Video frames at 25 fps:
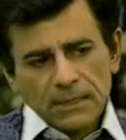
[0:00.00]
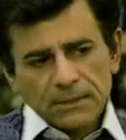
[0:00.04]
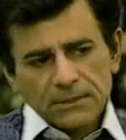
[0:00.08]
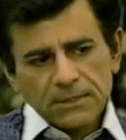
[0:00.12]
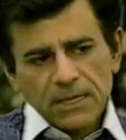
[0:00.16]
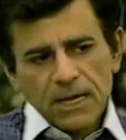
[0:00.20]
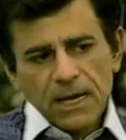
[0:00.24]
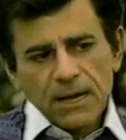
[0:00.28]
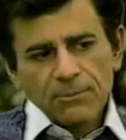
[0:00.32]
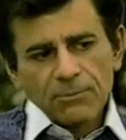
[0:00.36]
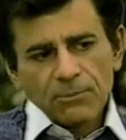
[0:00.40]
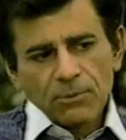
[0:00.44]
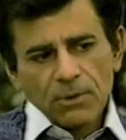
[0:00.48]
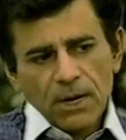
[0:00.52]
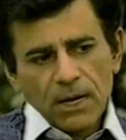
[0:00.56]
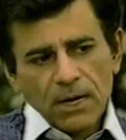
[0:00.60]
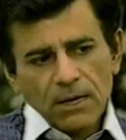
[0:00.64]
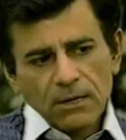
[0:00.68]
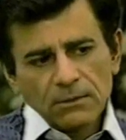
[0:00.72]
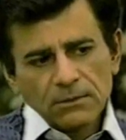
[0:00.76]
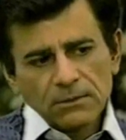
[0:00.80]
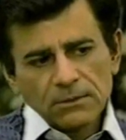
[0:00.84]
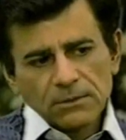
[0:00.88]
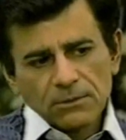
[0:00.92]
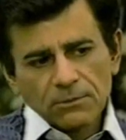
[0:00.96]
Tom
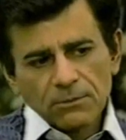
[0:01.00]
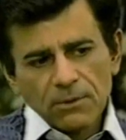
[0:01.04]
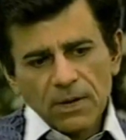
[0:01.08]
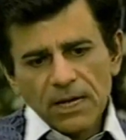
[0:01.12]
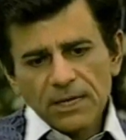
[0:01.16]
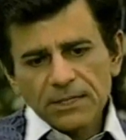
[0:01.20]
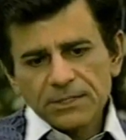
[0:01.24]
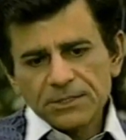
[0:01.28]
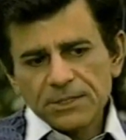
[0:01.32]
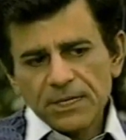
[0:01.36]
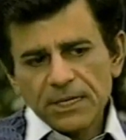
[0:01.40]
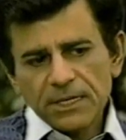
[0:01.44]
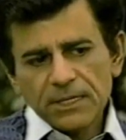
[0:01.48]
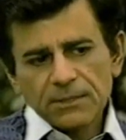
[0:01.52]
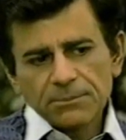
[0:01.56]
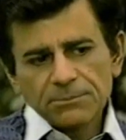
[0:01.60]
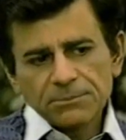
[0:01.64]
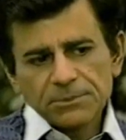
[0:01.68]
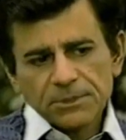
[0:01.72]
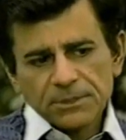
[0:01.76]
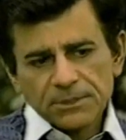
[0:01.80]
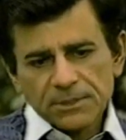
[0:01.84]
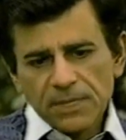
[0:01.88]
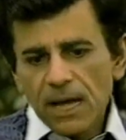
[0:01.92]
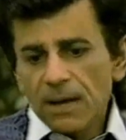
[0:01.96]
Rounds, Ron
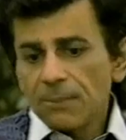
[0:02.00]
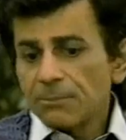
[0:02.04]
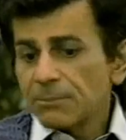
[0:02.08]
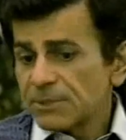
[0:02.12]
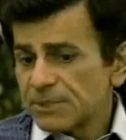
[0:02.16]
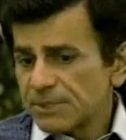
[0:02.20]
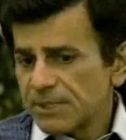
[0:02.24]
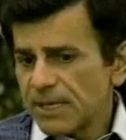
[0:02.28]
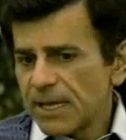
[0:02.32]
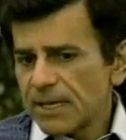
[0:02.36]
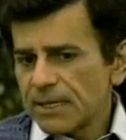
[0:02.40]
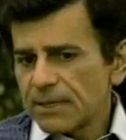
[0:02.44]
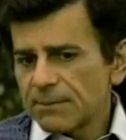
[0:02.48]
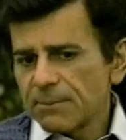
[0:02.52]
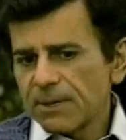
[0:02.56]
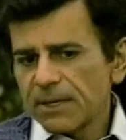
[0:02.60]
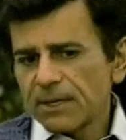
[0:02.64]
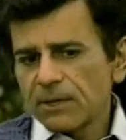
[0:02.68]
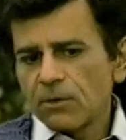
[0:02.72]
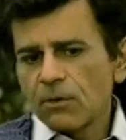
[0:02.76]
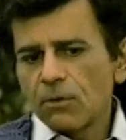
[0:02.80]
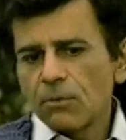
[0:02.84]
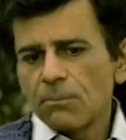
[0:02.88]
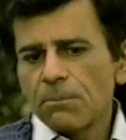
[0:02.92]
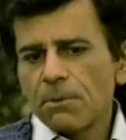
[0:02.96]
Jacobs, Don Bastani, my
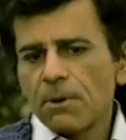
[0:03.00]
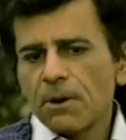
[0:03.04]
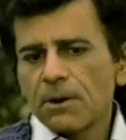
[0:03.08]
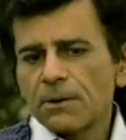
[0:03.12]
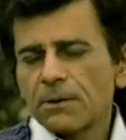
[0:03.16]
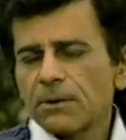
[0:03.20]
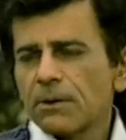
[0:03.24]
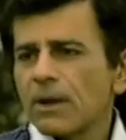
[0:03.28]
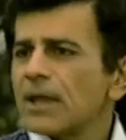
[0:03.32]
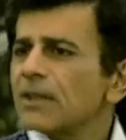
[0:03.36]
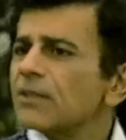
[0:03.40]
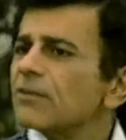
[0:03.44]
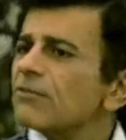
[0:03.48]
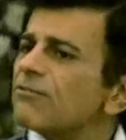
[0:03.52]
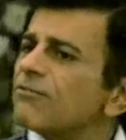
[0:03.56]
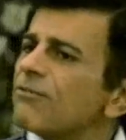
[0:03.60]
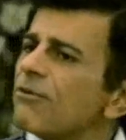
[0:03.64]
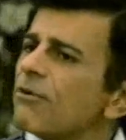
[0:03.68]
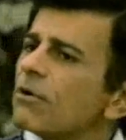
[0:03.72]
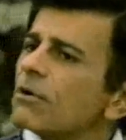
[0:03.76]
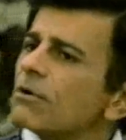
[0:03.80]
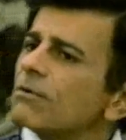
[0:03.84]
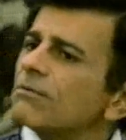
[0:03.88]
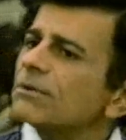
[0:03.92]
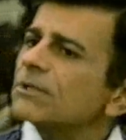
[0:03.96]
co-partner, and the
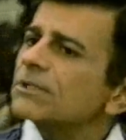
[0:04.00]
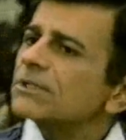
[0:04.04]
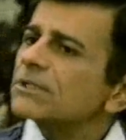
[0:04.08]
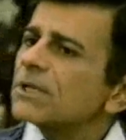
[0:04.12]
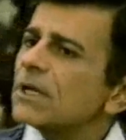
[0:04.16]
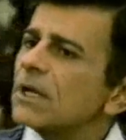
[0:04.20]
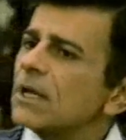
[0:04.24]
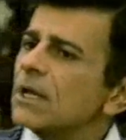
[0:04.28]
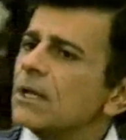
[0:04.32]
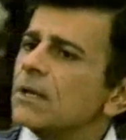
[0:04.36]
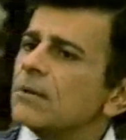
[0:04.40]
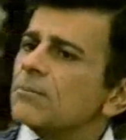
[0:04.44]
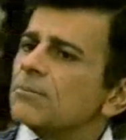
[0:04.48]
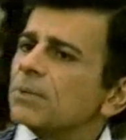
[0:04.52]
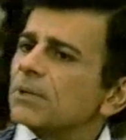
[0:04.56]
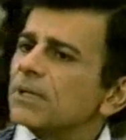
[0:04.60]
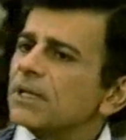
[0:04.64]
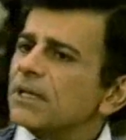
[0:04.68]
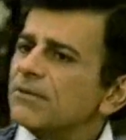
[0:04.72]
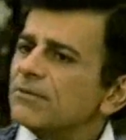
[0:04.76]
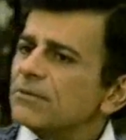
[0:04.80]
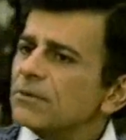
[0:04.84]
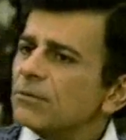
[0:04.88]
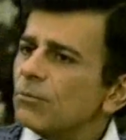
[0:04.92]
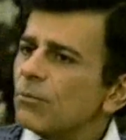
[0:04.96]
four of us
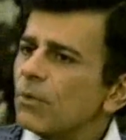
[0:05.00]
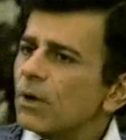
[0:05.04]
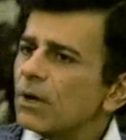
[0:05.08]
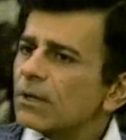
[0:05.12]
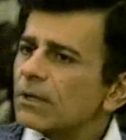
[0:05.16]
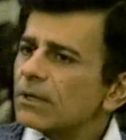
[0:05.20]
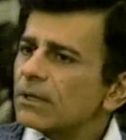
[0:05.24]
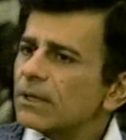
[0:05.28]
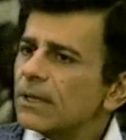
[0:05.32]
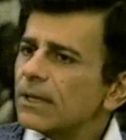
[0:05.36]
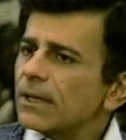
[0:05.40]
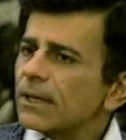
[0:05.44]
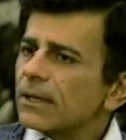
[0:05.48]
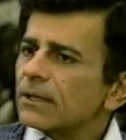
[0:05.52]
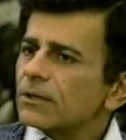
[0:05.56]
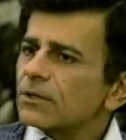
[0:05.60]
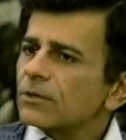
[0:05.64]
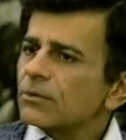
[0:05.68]
believed in one thing,